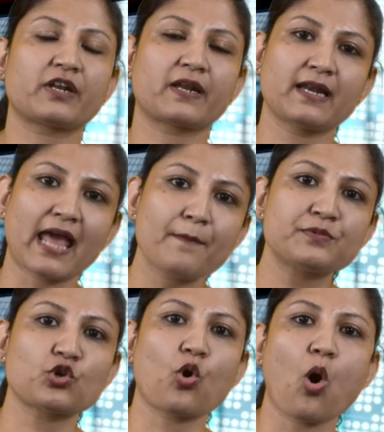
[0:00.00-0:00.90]

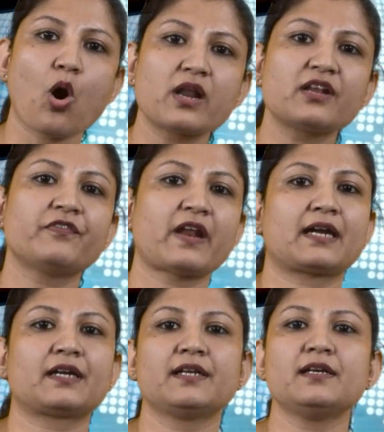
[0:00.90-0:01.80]
relapsed or
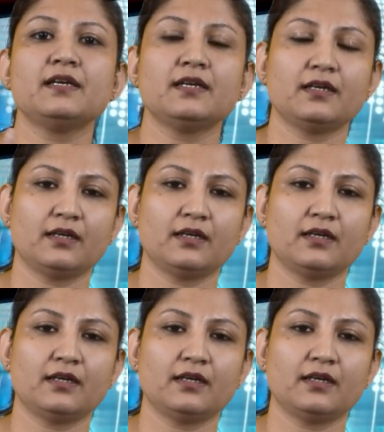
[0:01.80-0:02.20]
refractory